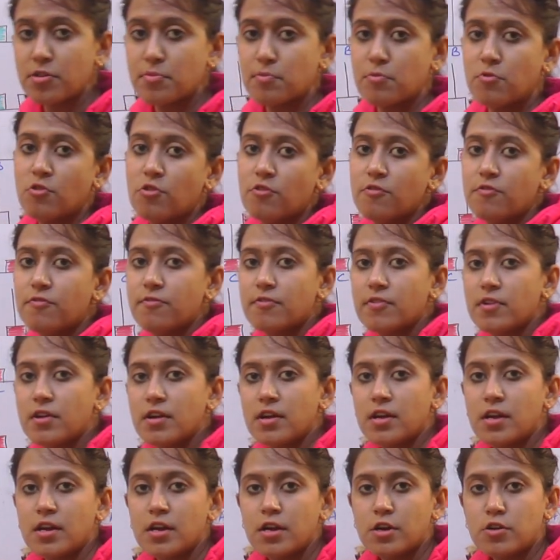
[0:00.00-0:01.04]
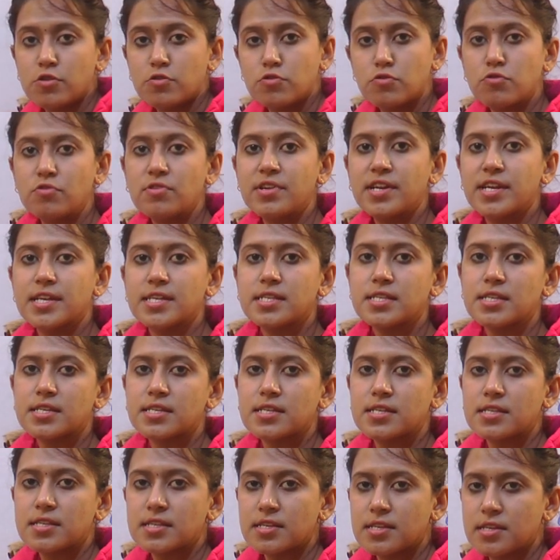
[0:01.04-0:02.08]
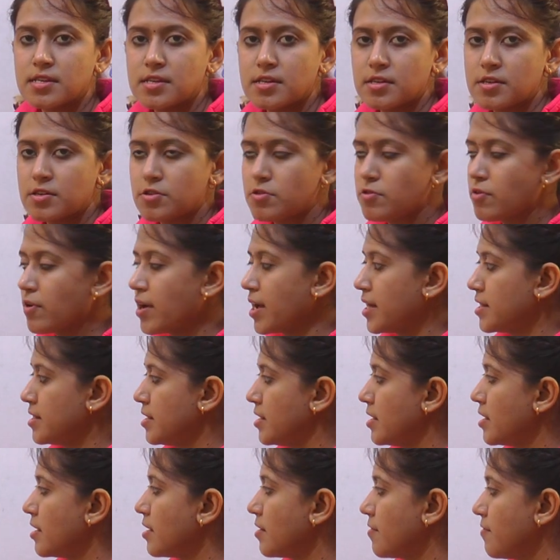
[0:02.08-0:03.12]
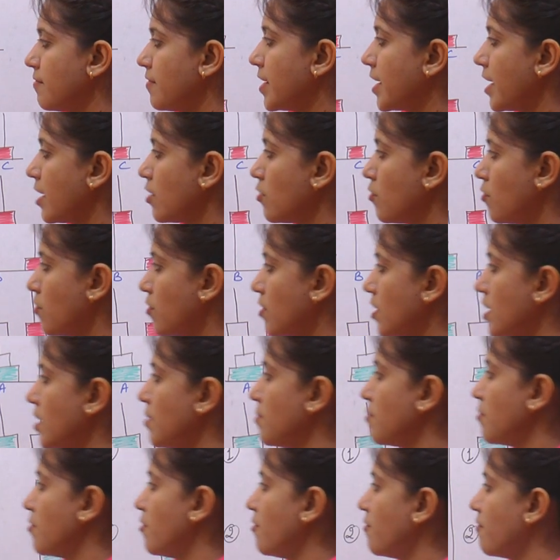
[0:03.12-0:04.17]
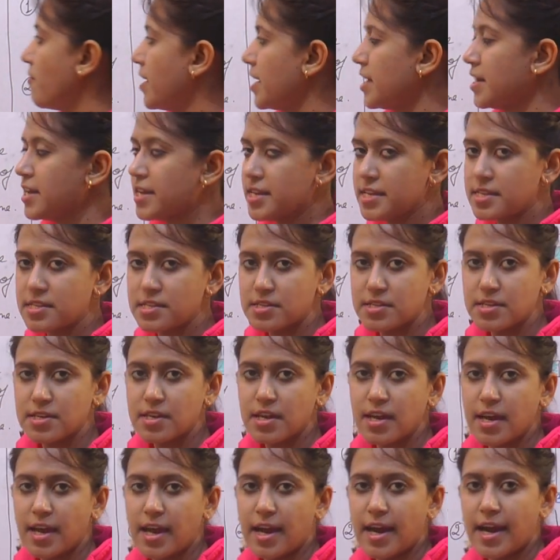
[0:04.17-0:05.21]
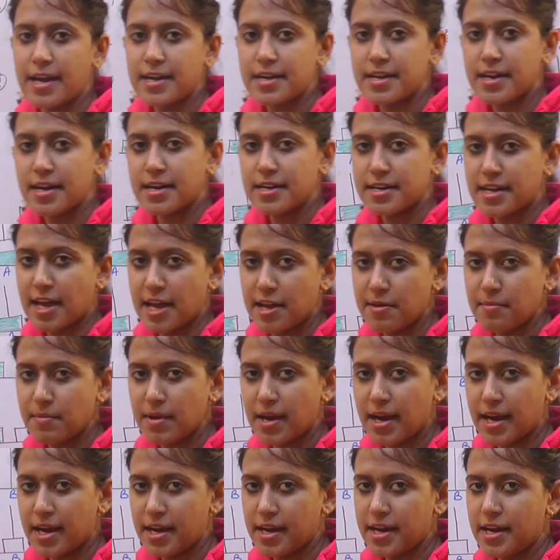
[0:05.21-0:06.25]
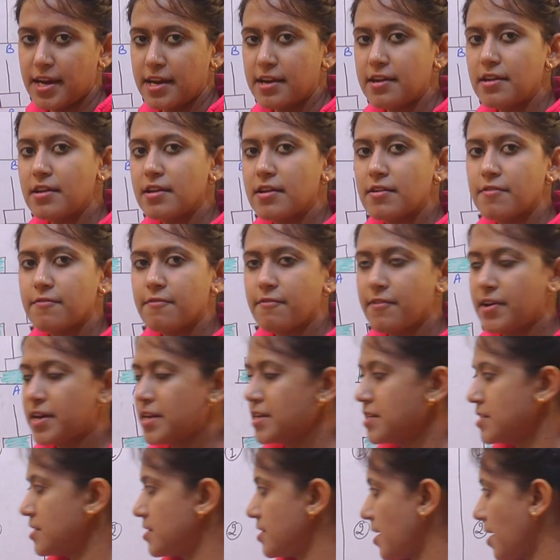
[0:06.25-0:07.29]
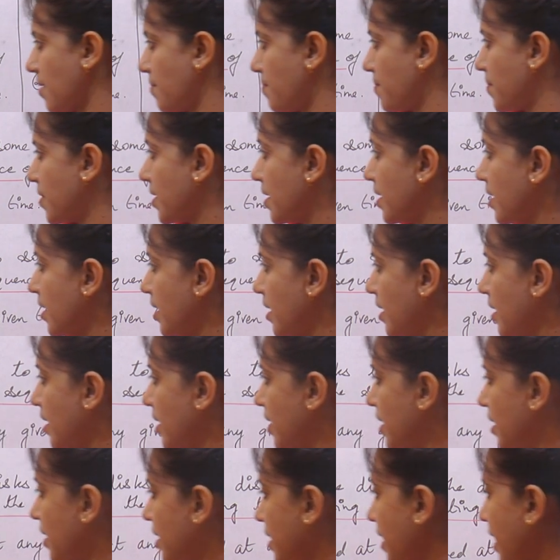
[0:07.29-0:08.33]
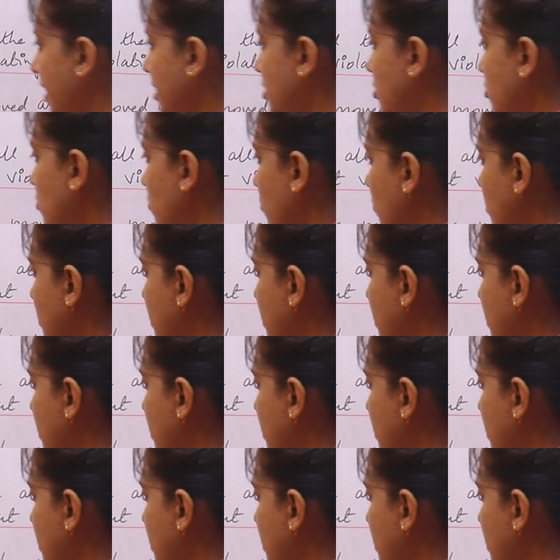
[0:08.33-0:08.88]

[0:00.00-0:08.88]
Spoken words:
move 2 disks together. We can only move one disk at a time in one step. Next rule